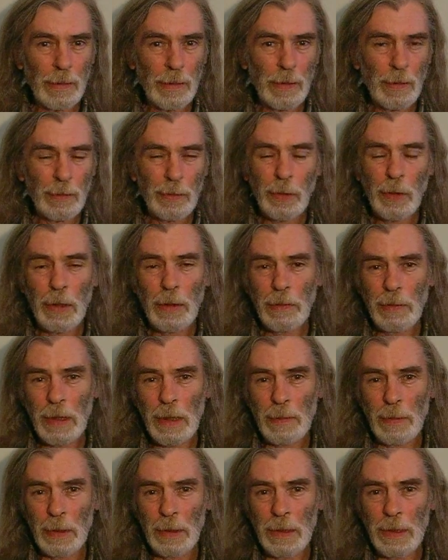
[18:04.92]
For if they
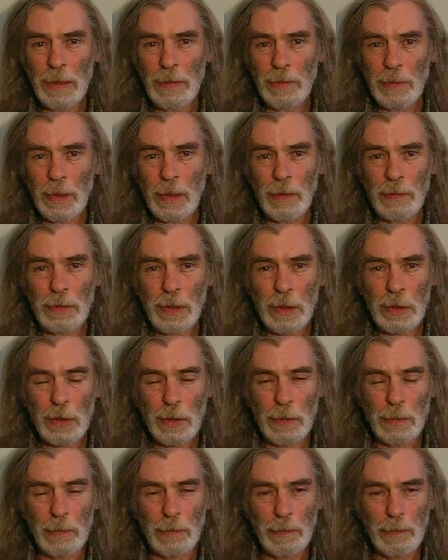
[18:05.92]
believe in a fiction,
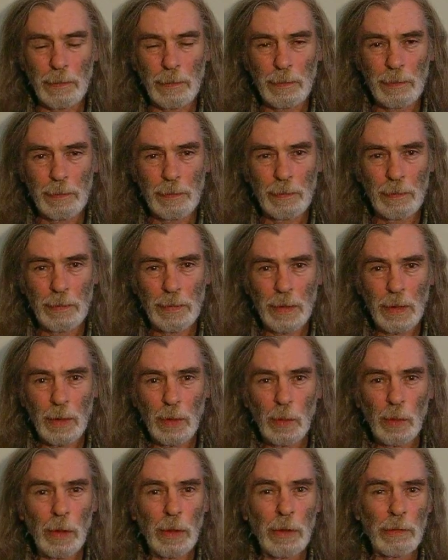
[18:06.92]

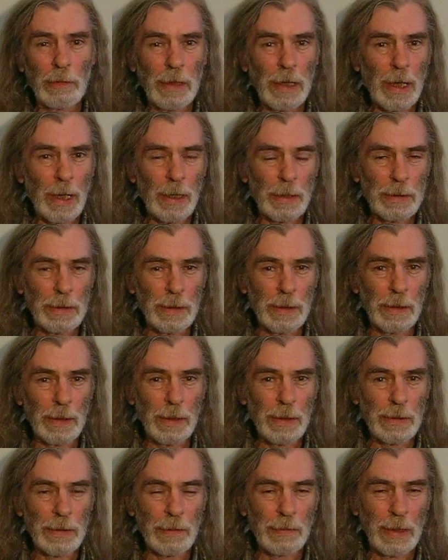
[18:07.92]
when reality
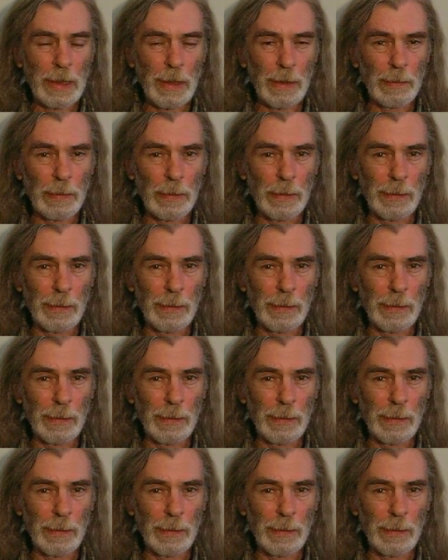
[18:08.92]
is available,